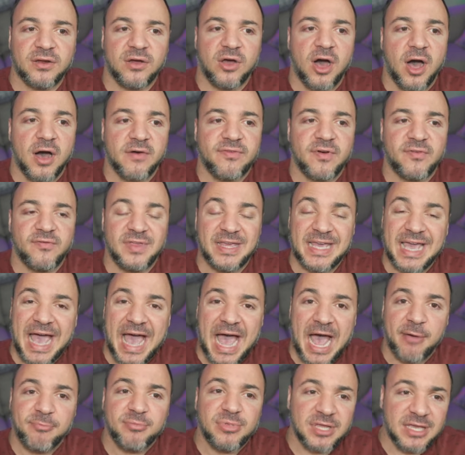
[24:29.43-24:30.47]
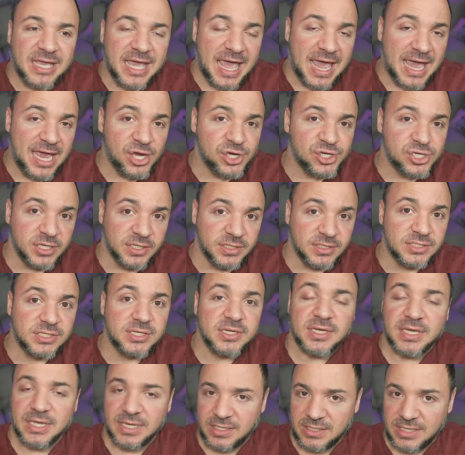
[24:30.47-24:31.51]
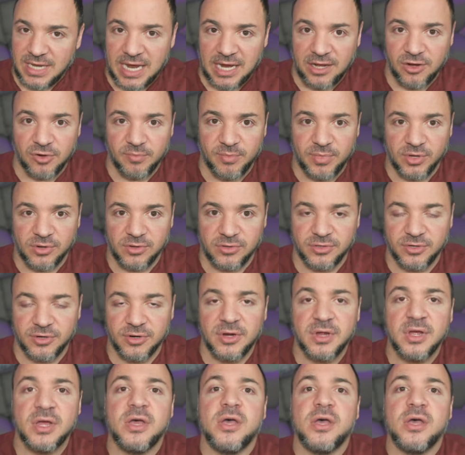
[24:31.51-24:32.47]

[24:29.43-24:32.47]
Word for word: off of the application's container builder,